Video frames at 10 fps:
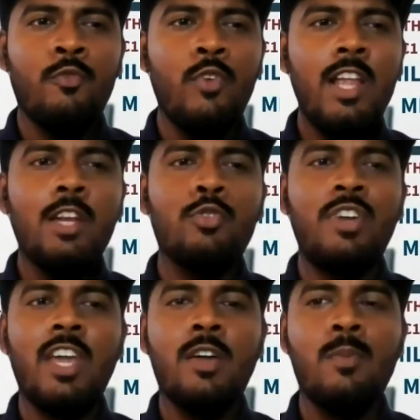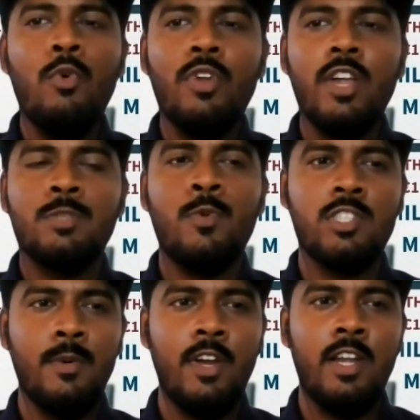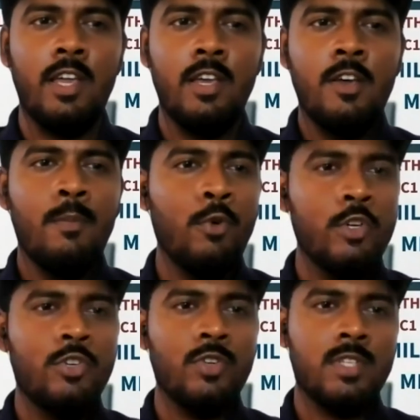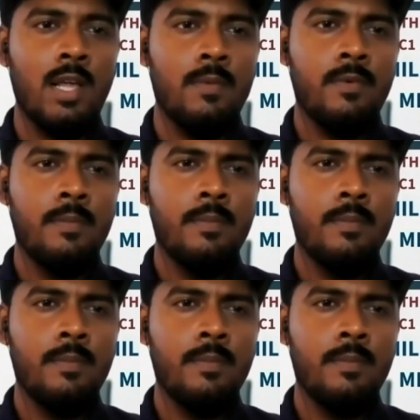willing to take more responsibility, push yourself.